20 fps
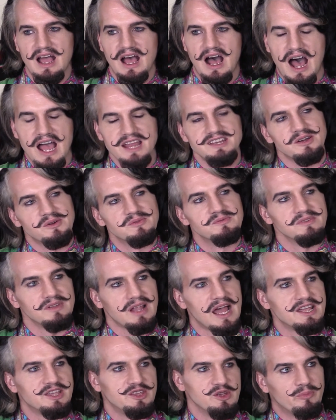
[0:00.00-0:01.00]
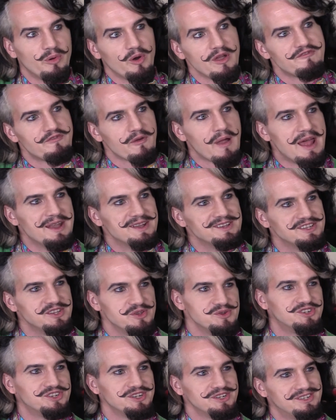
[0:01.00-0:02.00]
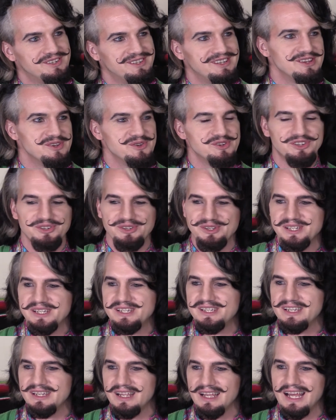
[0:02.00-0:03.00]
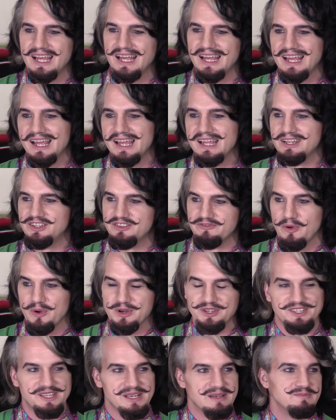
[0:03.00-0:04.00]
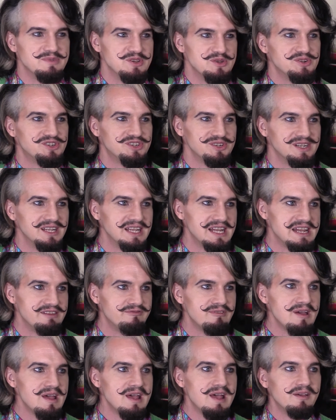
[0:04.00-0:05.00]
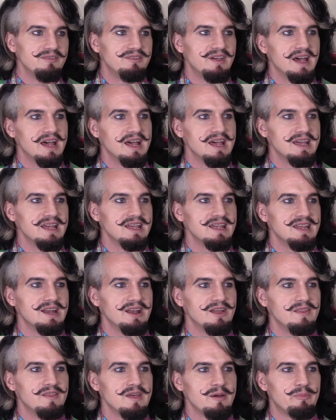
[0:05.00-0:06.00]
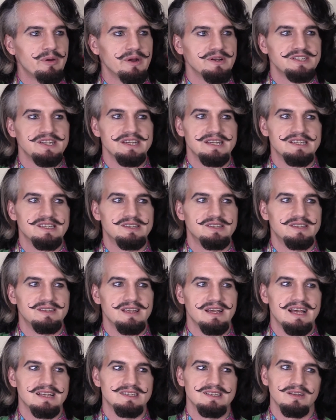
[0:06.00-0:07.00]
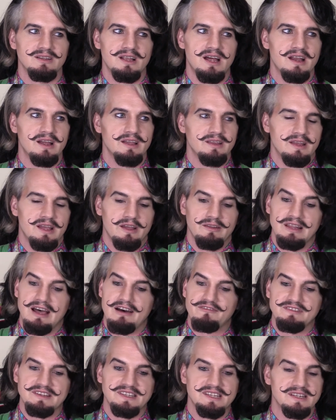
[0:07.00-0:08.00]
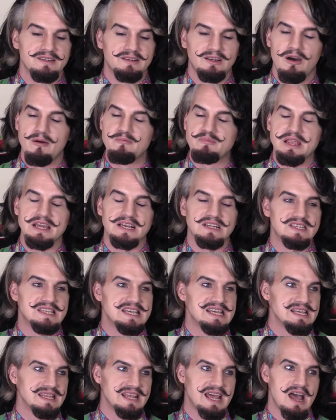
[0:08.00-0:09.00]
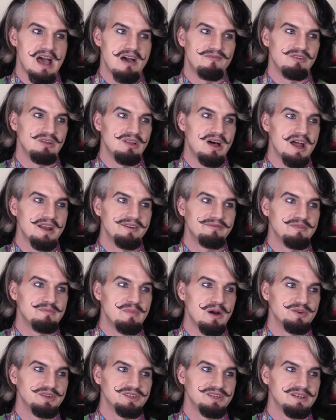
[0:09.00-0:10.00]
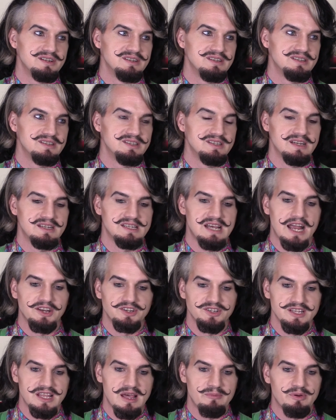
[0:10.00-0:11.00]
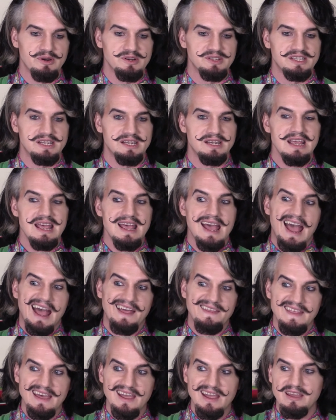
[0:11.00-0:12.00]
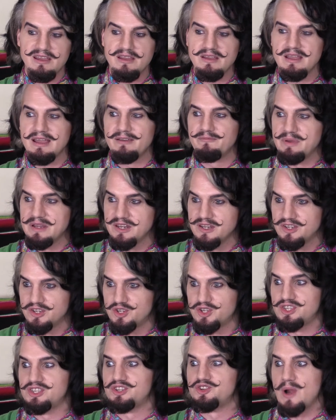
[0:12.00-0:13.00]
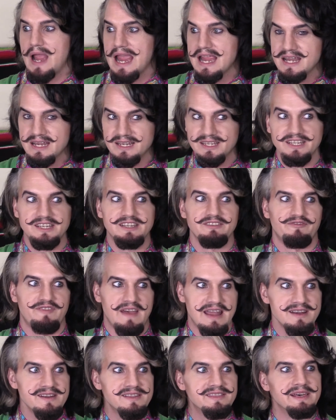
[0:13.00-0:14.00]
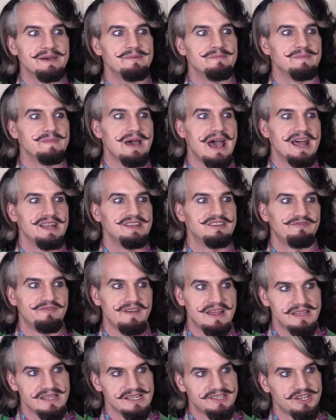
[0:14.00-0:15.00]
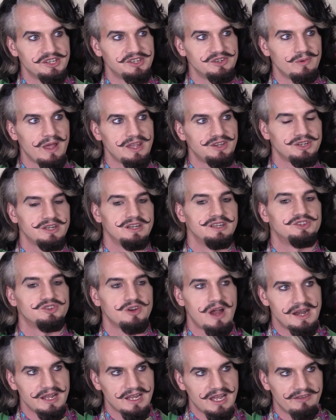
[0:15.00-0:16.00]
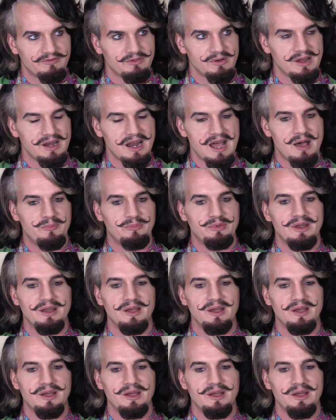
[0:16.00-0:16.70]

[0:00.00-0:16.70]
I don't like your boyfriend, you should divorce them, you should leave, that, you know, that person has a lot, love is a complex thing. They have a lot of emotions attached to that person, and they have been trained to defend them and defend the situation and try to cover it up.